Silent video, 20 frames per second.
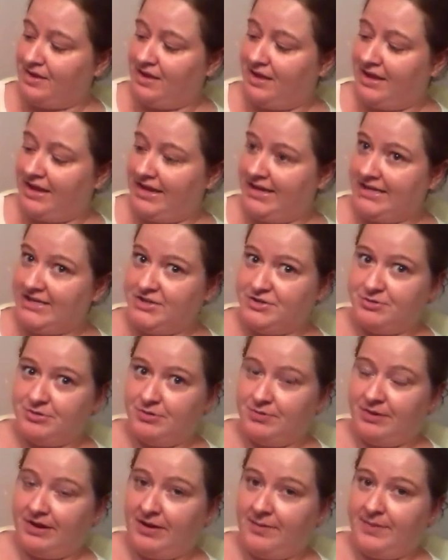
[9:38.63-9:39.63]
Andrew
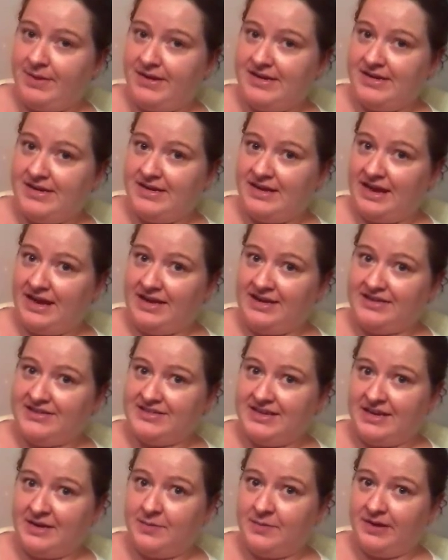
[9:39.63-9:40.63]
recommended at
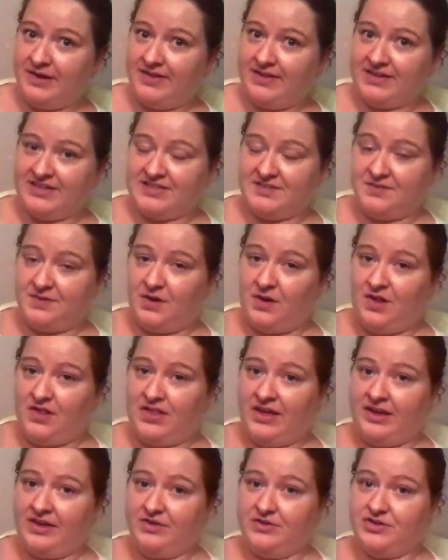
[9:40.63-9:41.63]
Day Away last fall
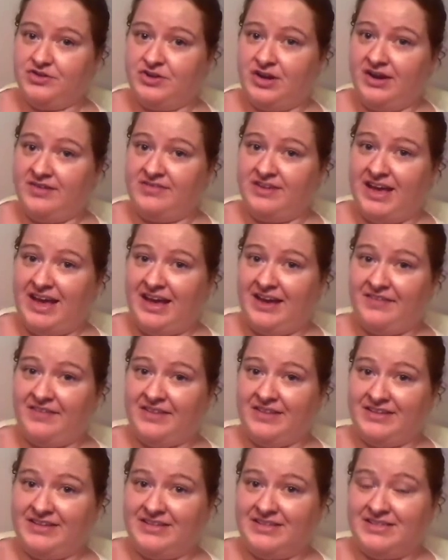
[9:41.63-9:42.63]
that you strive to have at
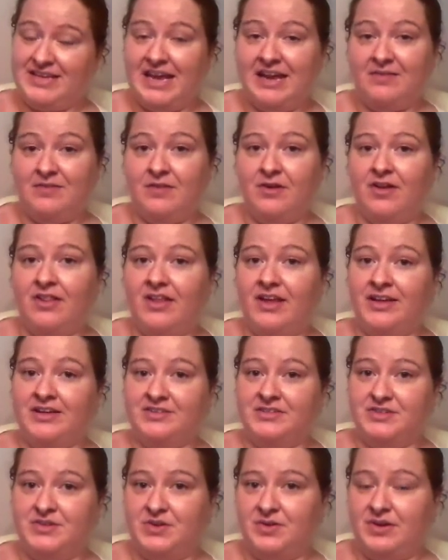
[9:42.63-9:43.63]
least 10 front
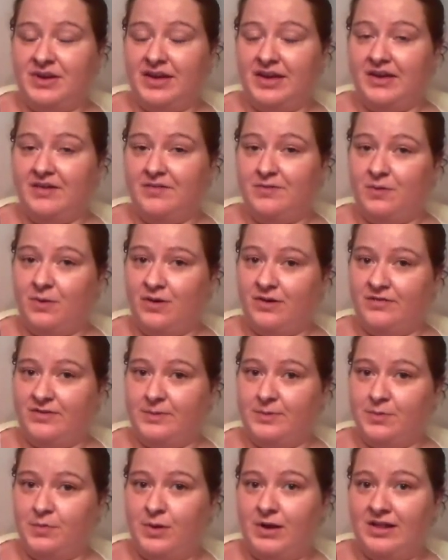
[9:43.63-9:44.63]
lines so you can get 4 of
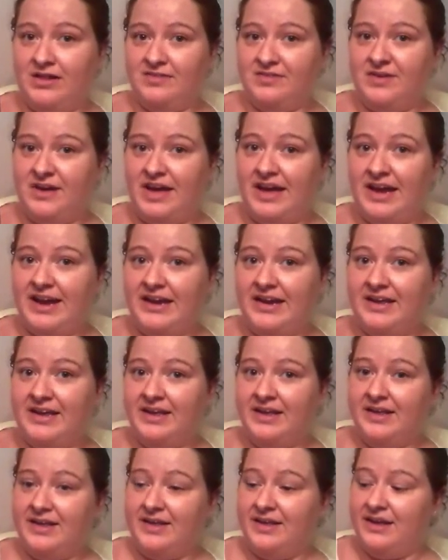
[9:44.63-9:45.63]
them qualified.
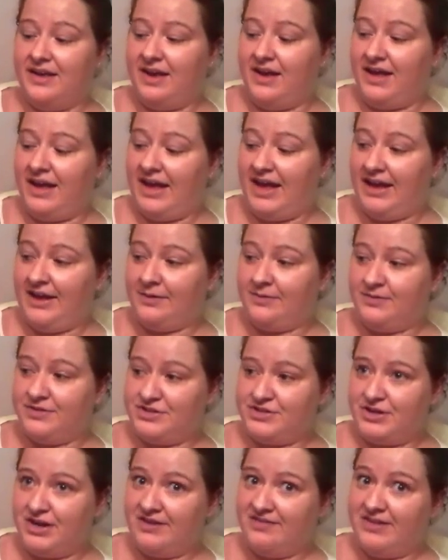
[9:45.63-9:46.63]
I would
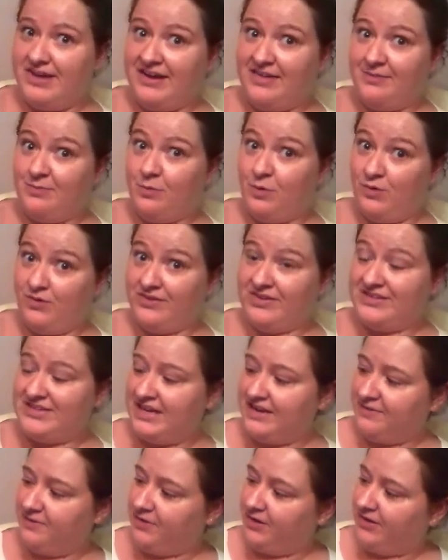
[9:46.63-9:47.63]
strive to have more than
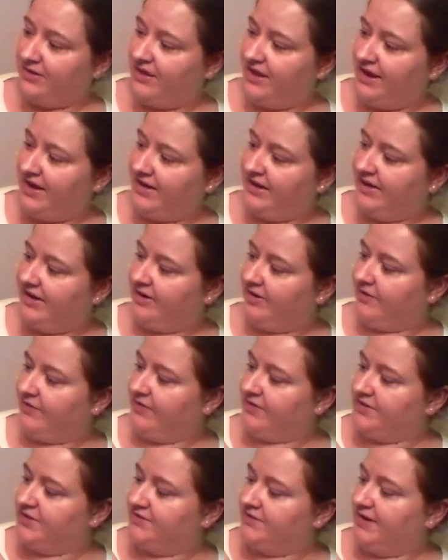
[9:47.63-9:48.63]
10 front line. Here in
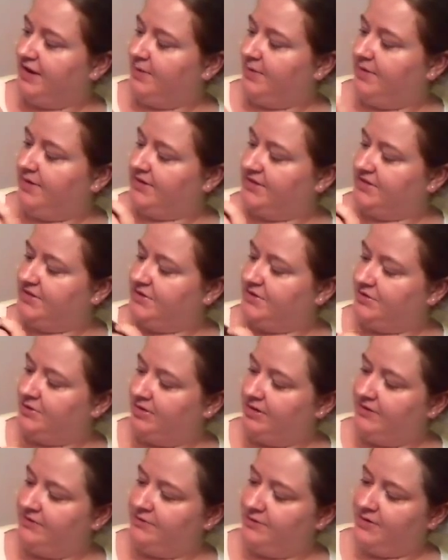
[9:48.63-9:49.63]
this, you've got 1, 2,
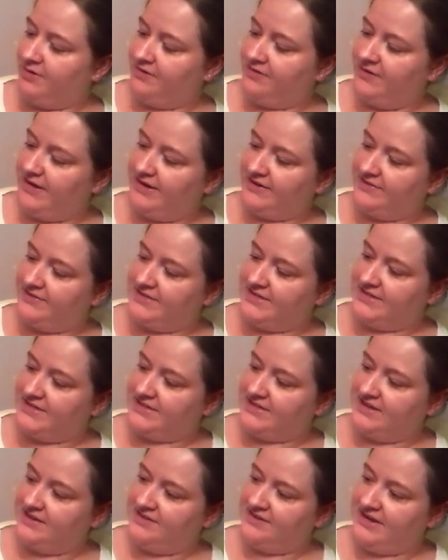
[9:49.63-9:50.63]
3, 4, 5, 6,
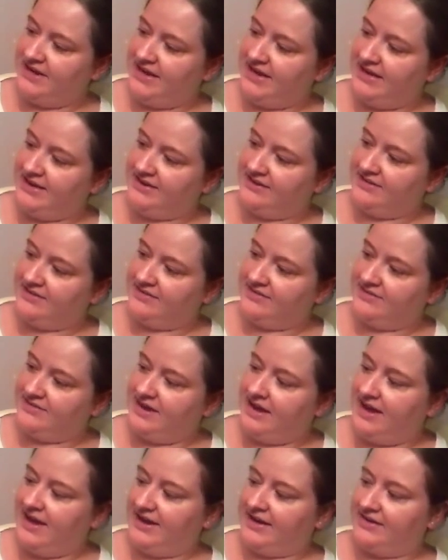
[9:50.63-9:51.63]
7, 8,
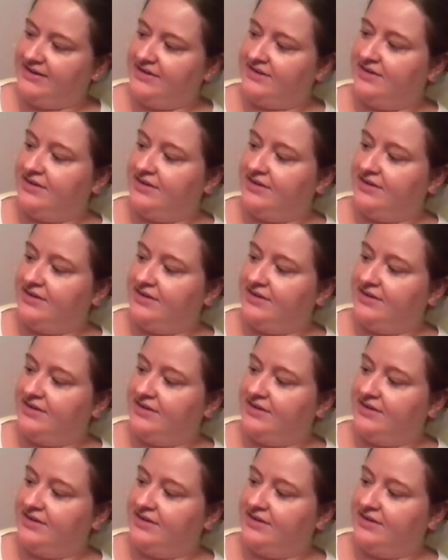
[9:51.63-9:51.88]
9.